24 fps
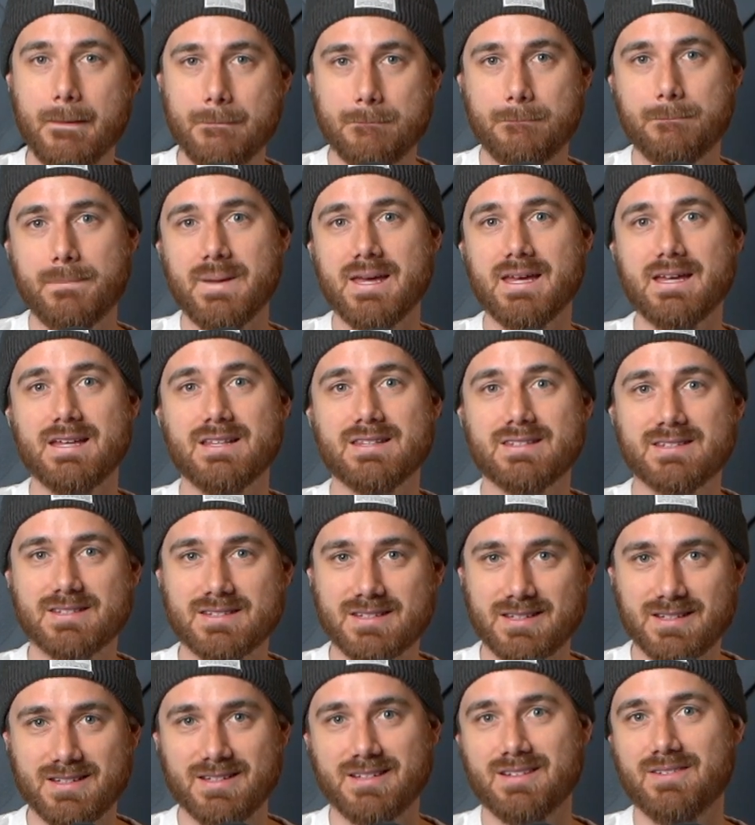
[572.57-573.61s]

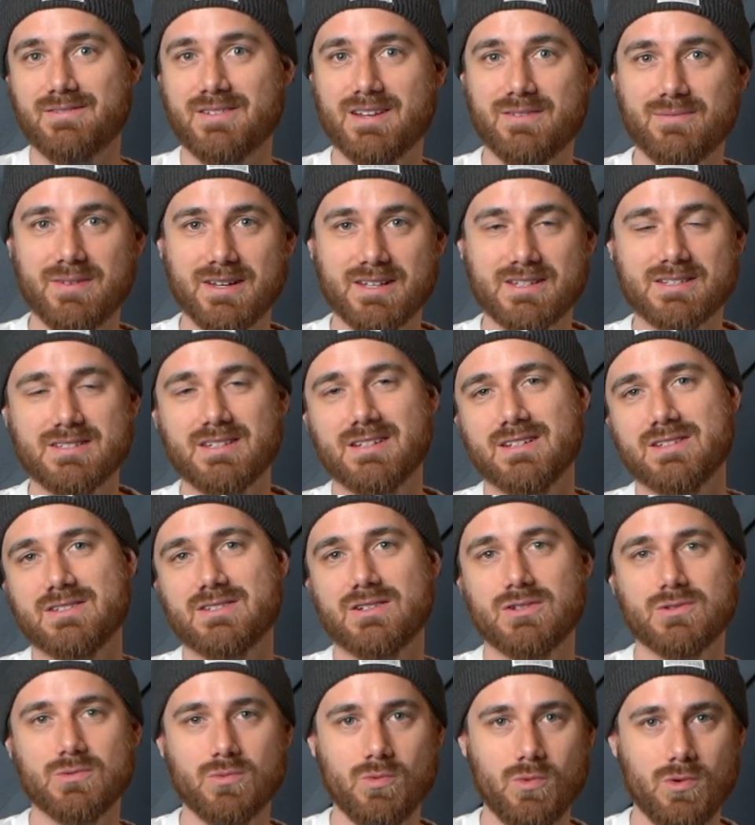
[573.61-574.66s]
beats, if that makes sense.
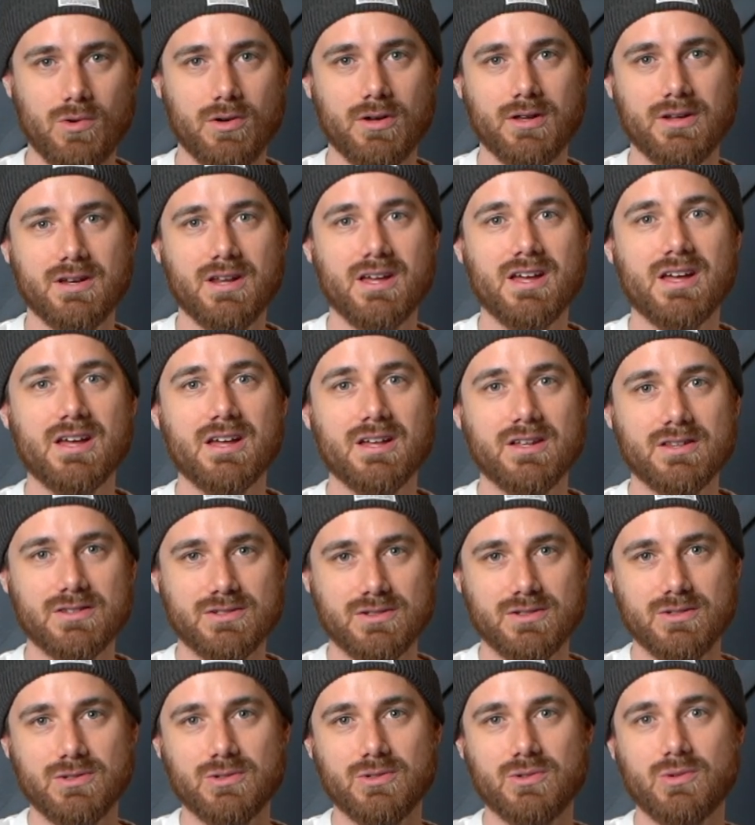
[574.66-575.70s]
There's 1,
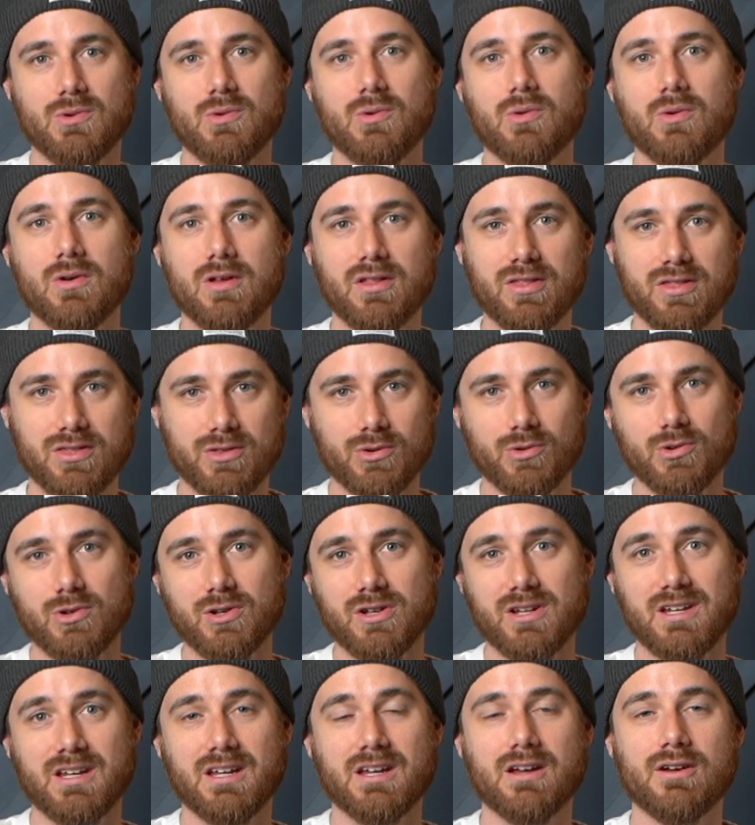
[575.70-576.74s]
2,
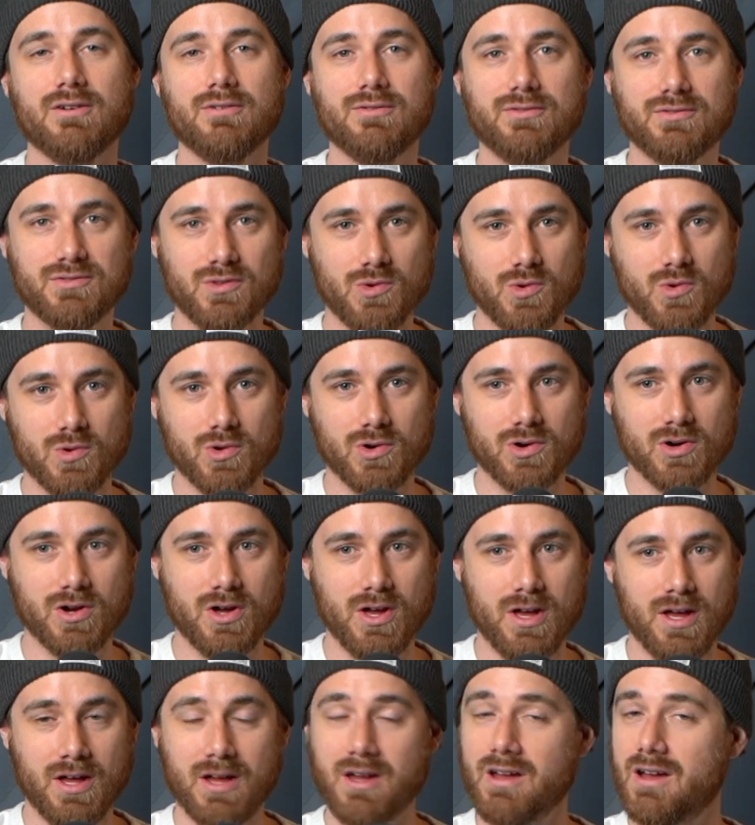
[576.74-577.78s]
3, 4.
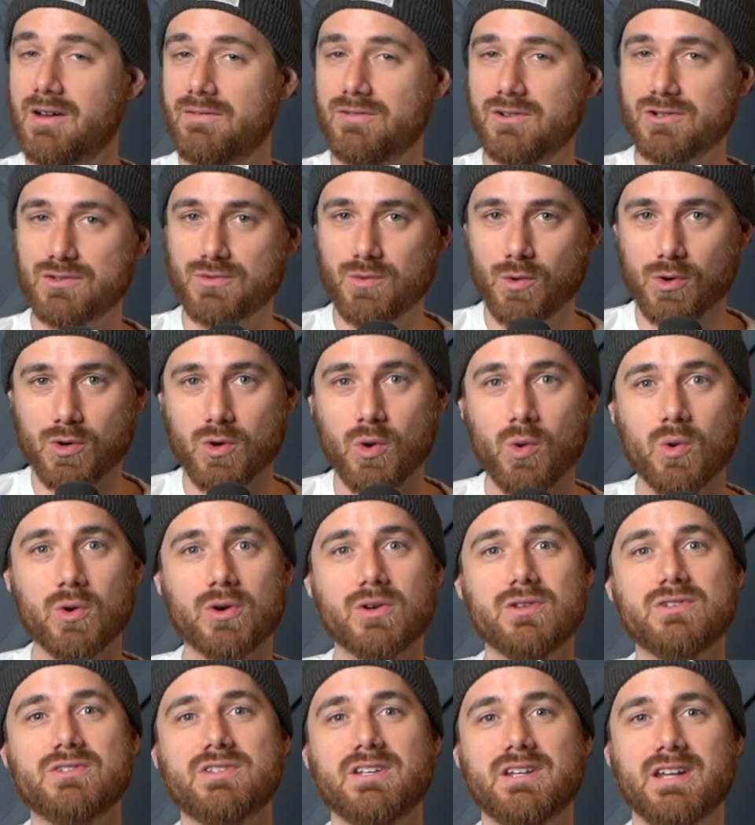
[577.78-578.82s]
If there's 4
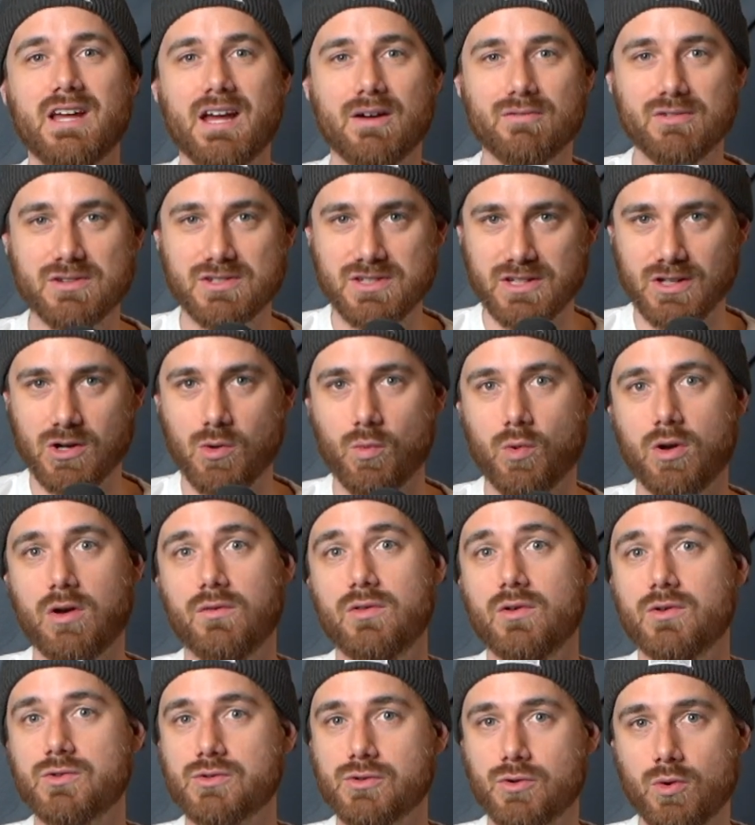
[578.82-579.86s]
chords, then every single one of
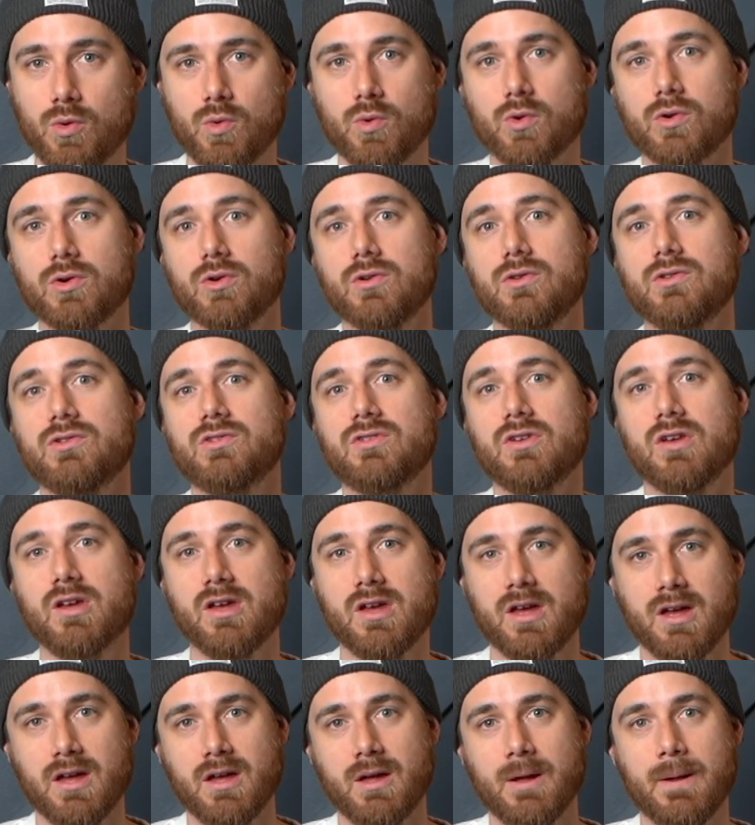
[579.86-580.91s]
those chords
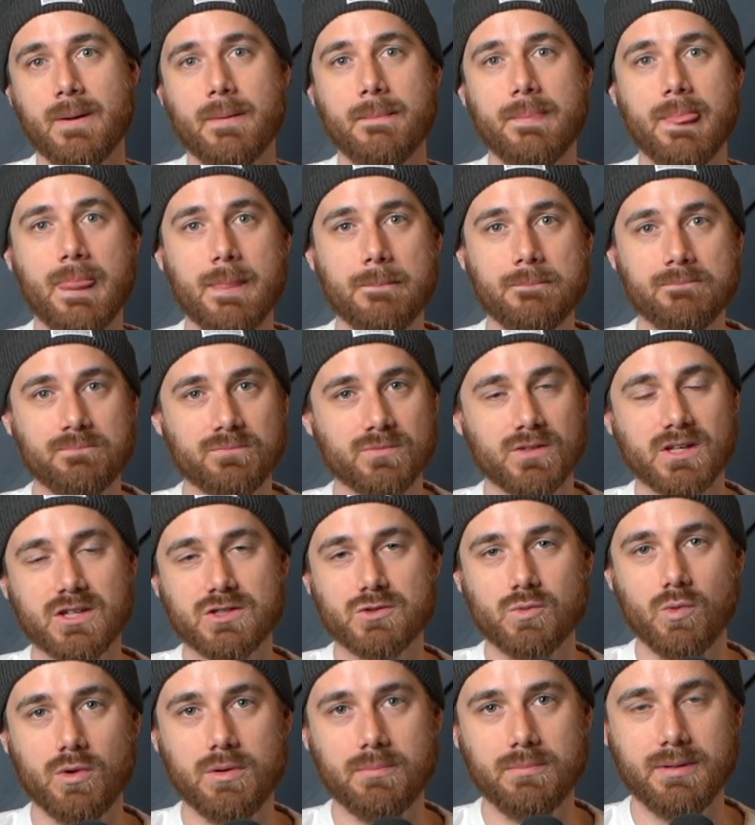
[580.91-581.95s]

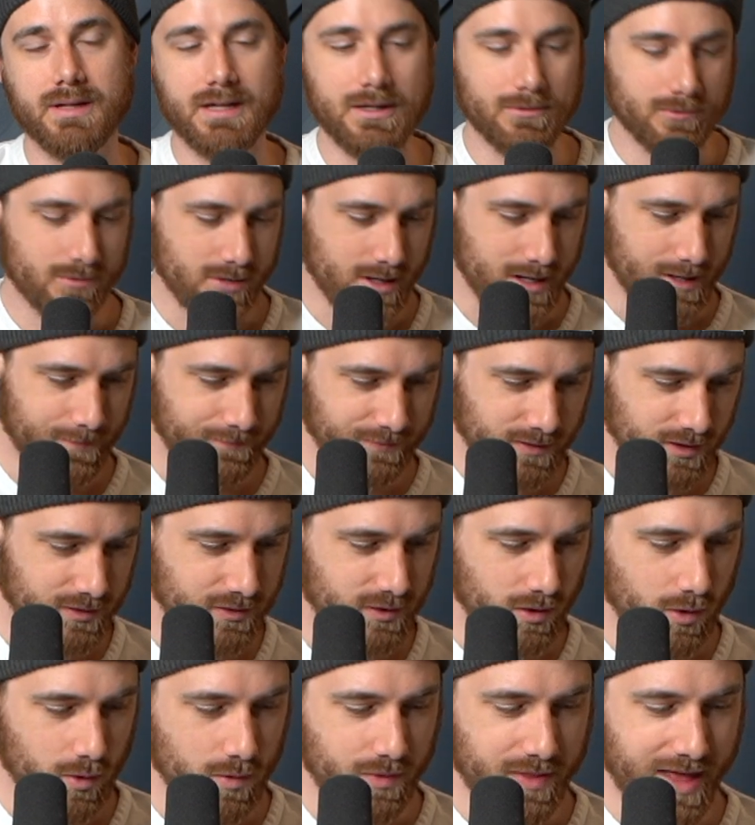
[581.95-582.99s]
gets 1 beat, right?
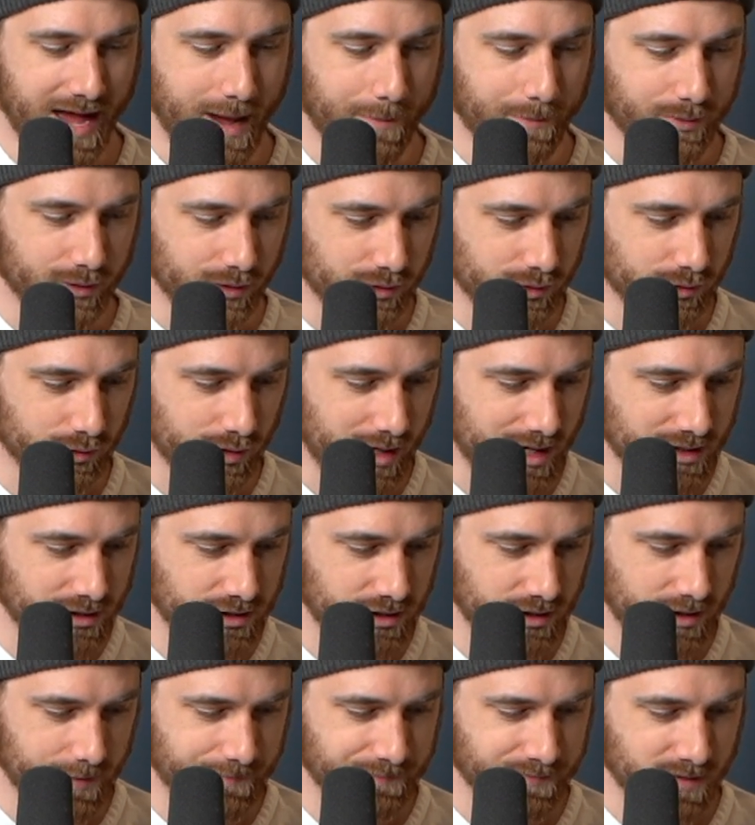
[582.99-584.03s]
So that
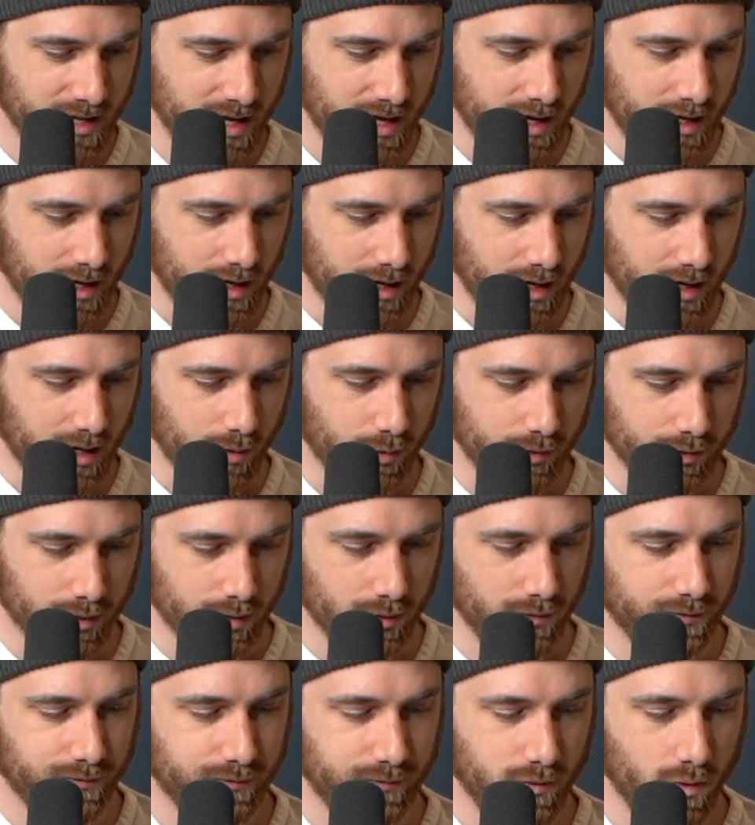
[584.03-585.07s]
progression will
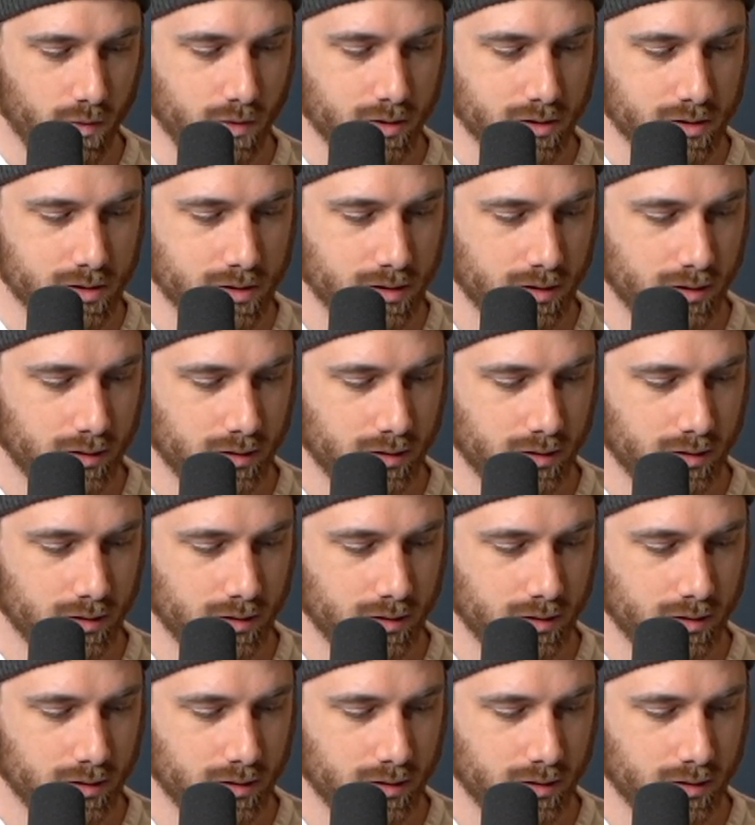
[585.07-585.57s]
go 4,